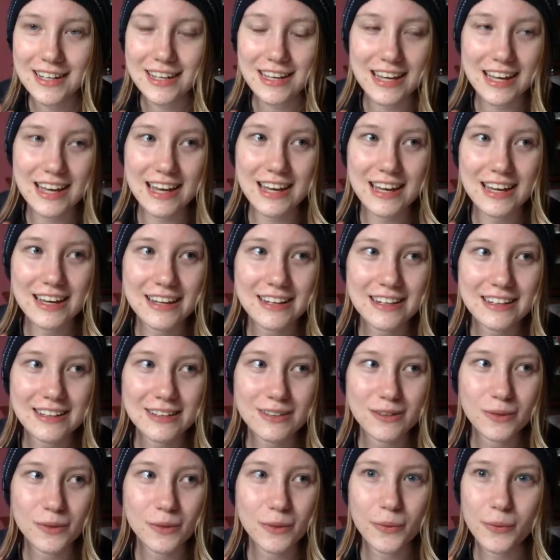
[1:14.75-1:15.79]
And
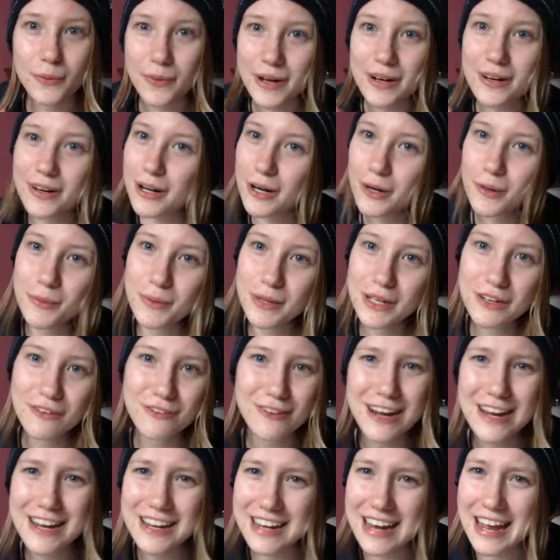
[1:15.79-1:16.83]
where are we
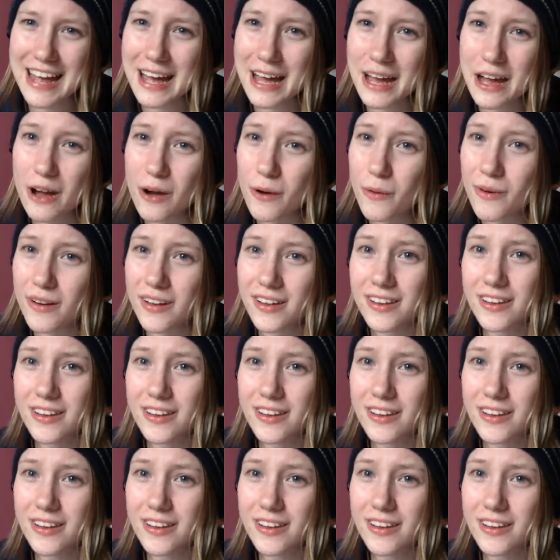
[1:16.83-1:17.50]
right now?